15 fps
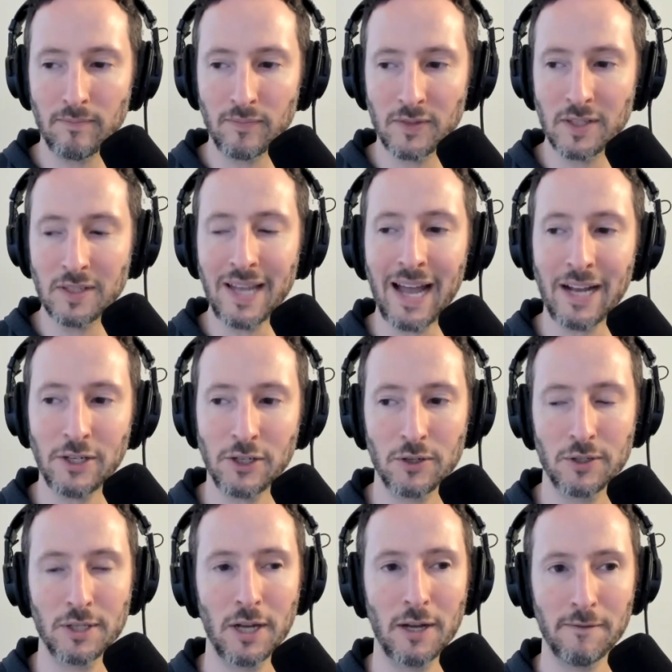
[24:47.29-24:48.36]
detach
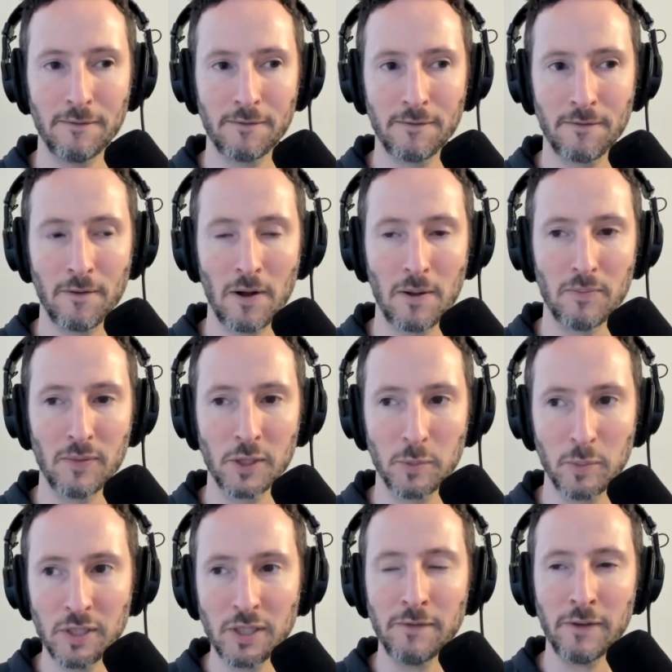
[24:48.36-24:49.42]
yourself from the
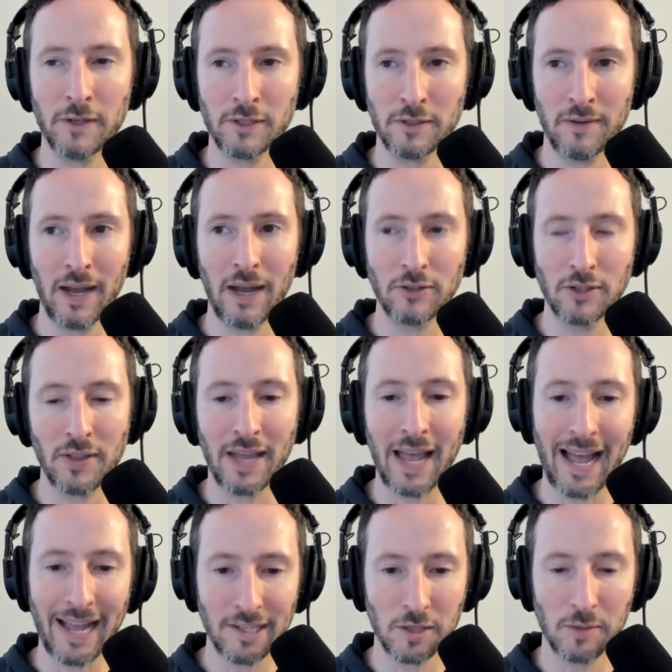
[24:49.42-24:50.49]
specifics of how something
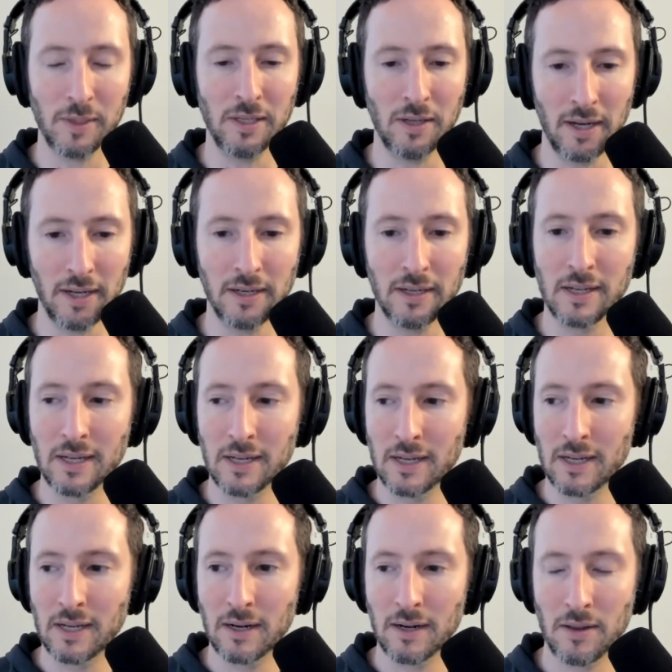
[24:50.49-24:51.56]
has to be done,
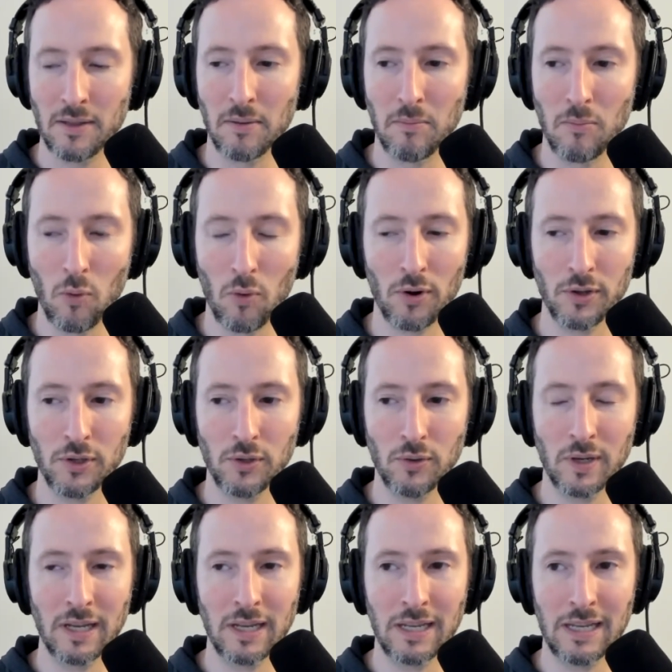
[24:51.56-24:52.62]
the more
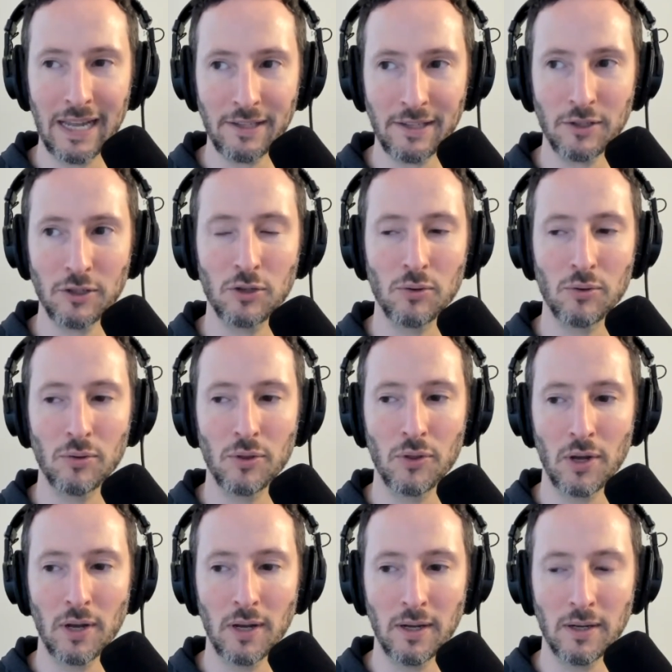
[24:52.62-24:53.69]
you can get to
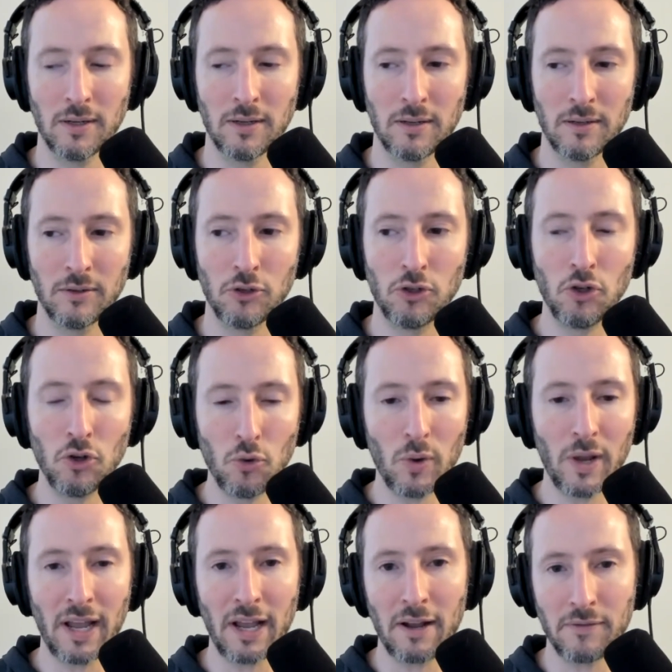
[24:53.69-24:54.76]
the
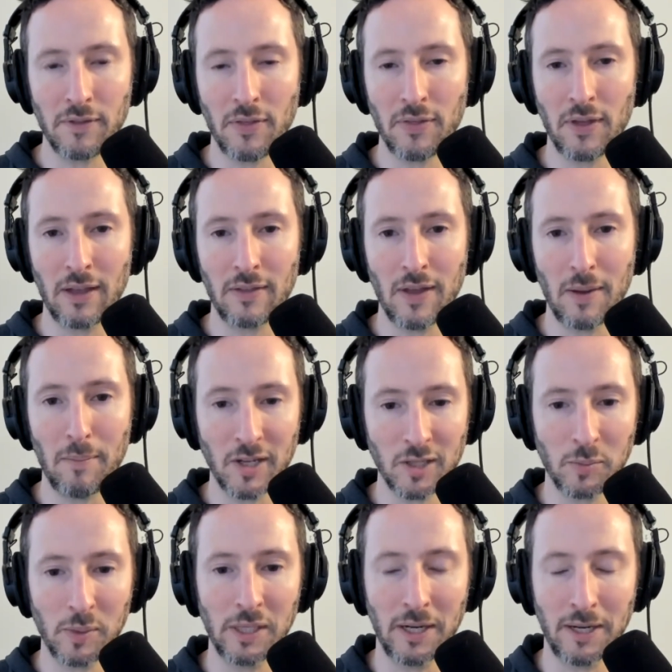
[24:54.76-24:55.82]
doing of the thing that
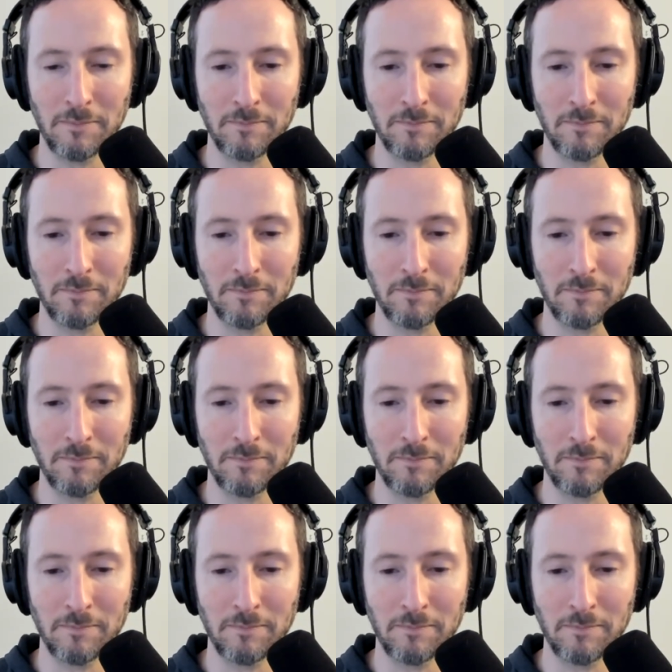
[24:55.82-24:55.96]
must be done.